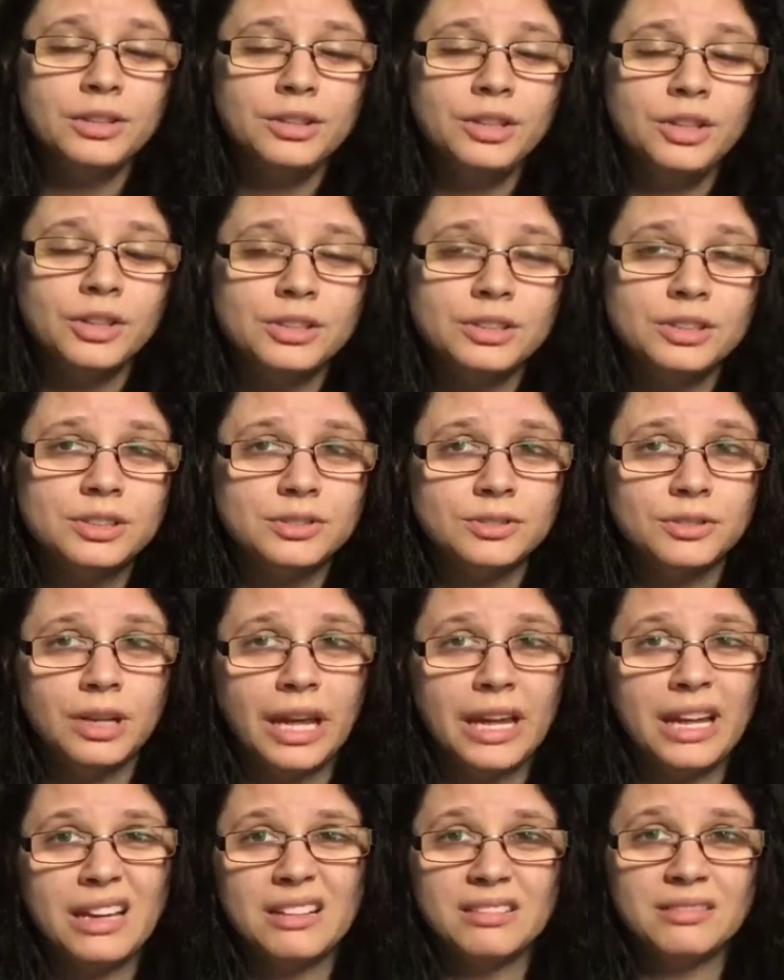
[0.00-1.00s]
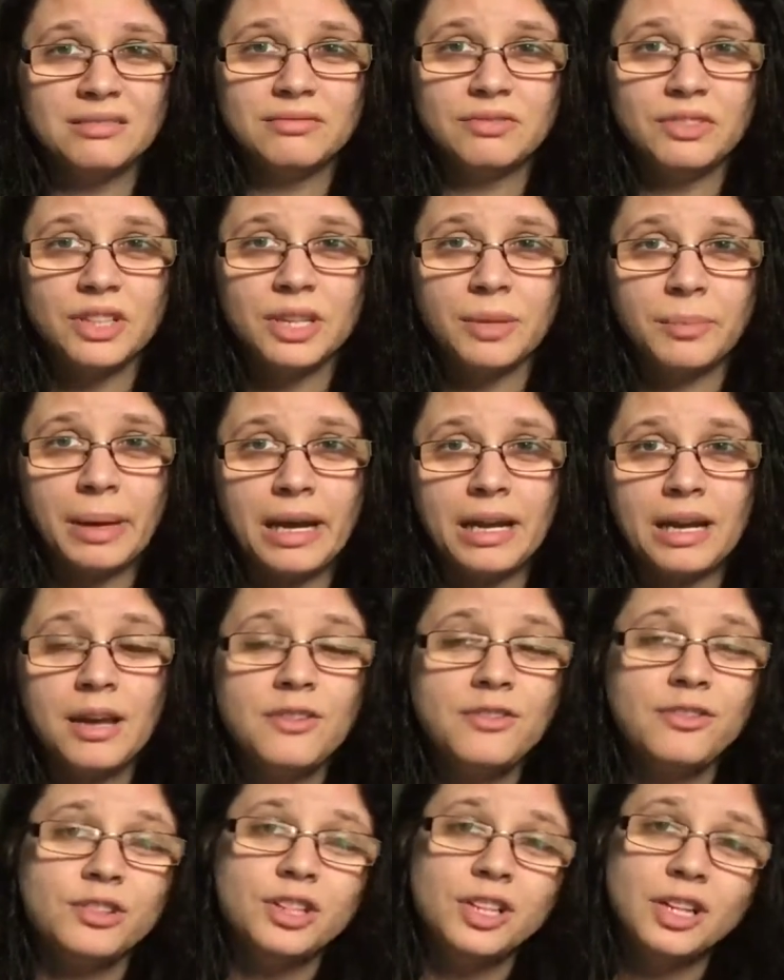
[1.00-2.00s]
Yu-Gi-Oh! to like uh, read the
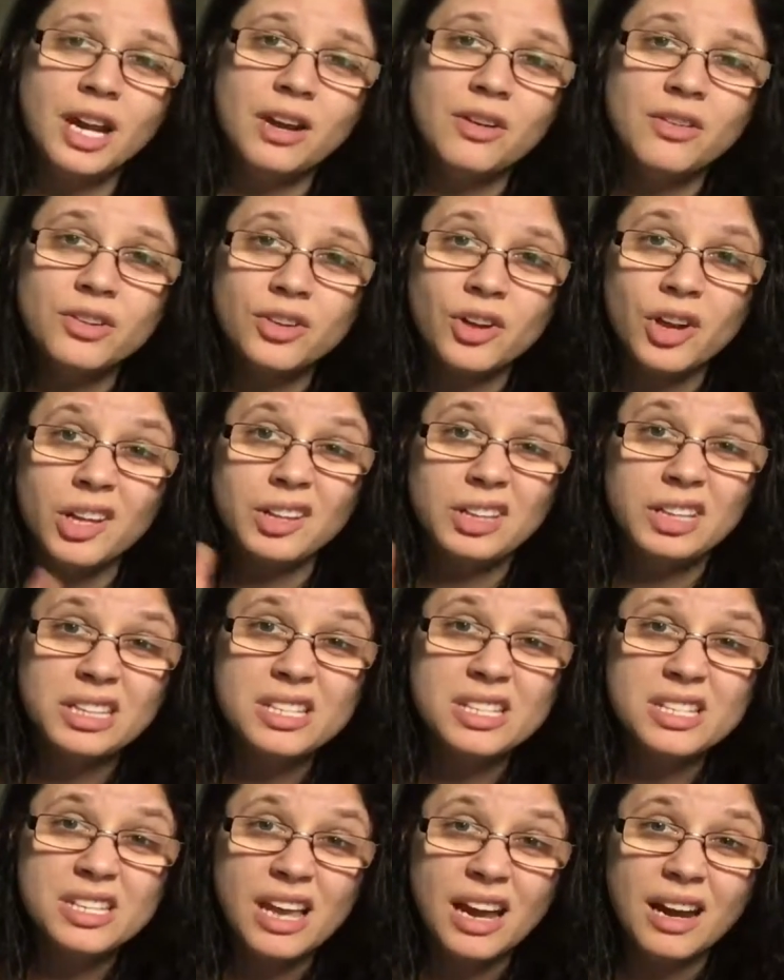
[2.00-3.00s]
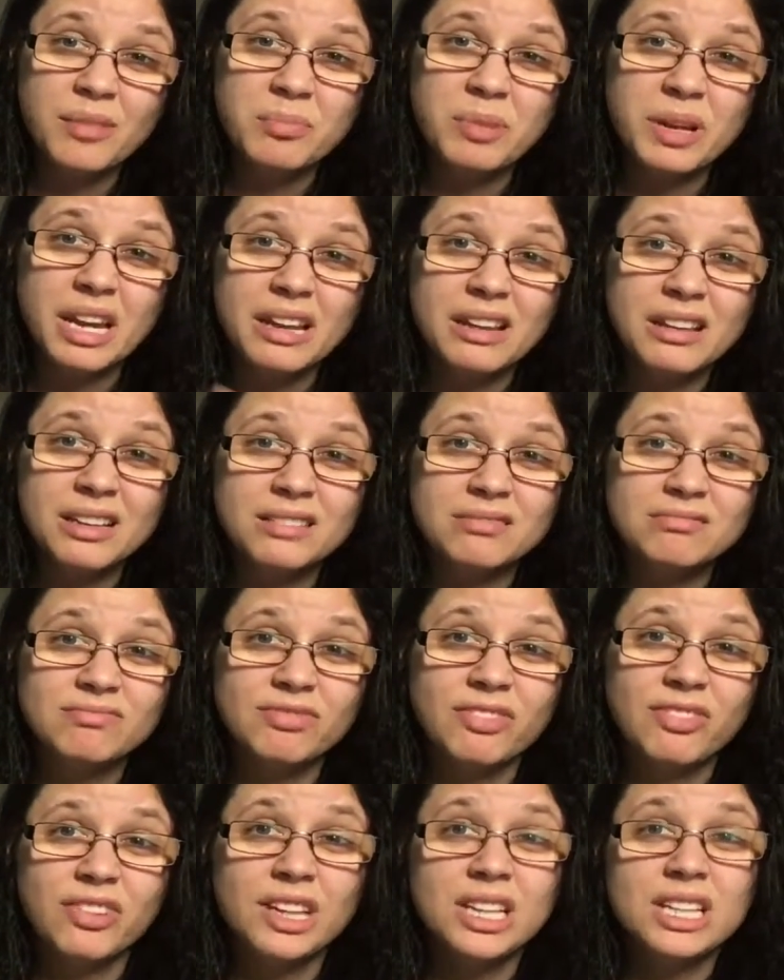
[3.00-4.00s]
manga. For the Naruto I did start, but I
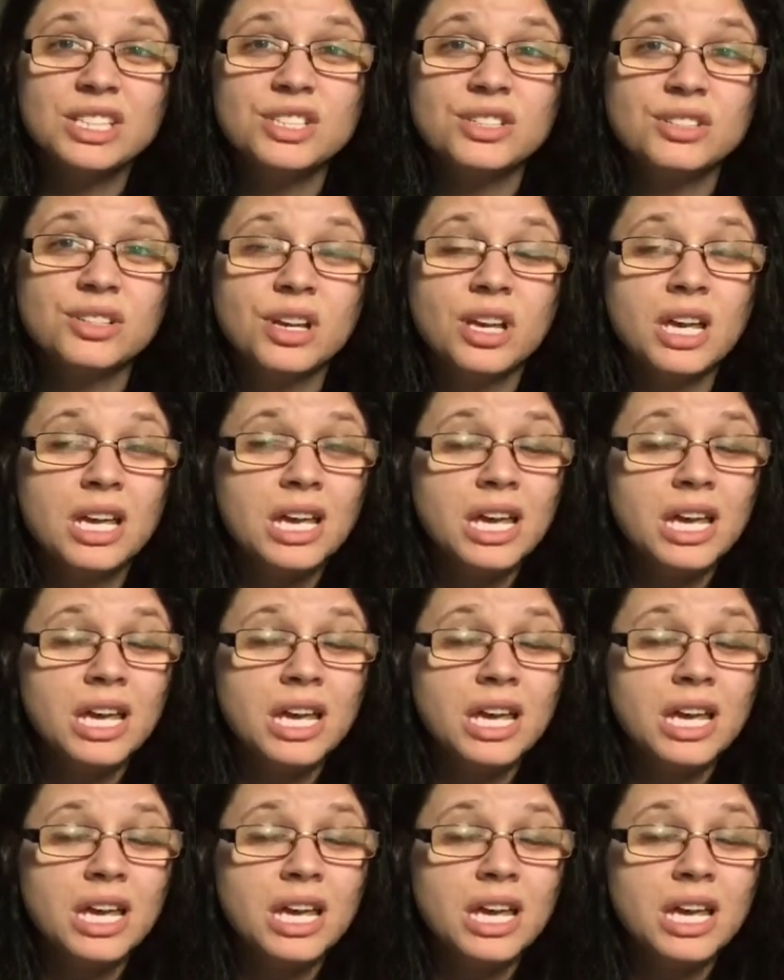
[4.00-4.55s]
didn't finish.